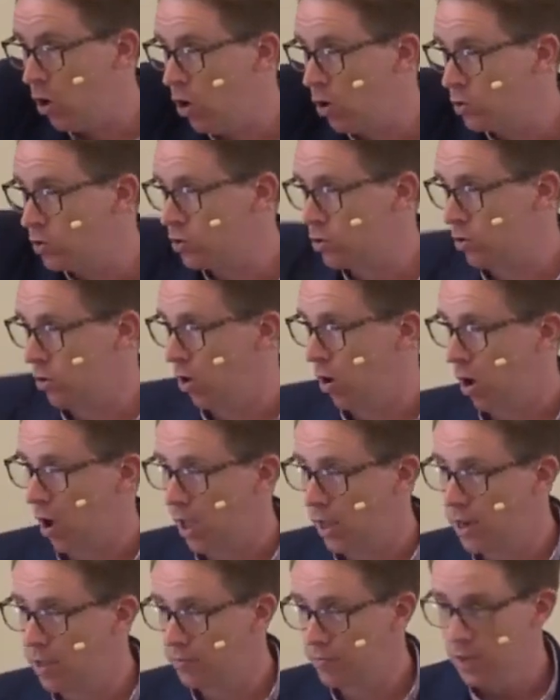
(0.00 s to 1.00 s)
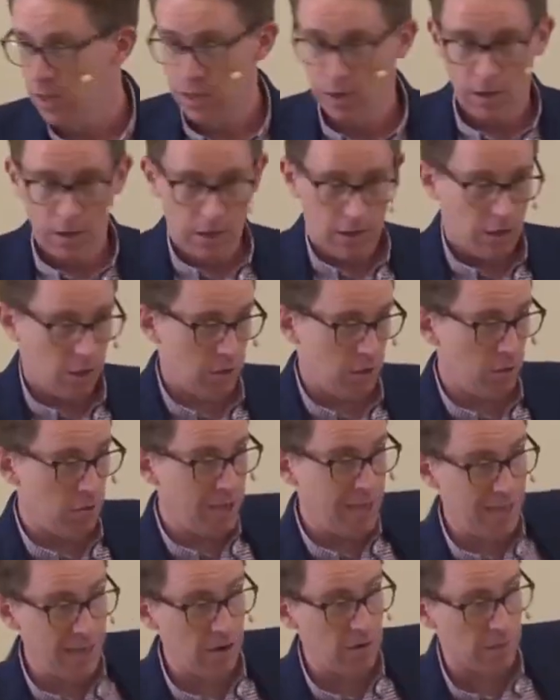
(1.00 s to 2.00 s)
God's law. And if
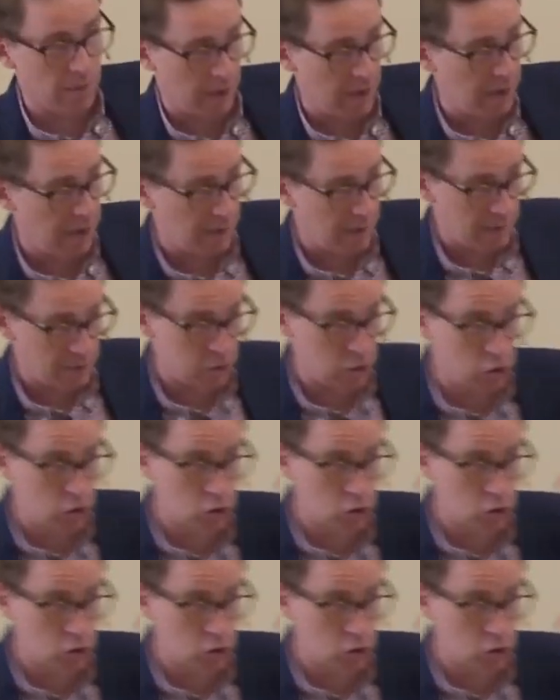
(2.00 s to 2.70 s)
you hear that, as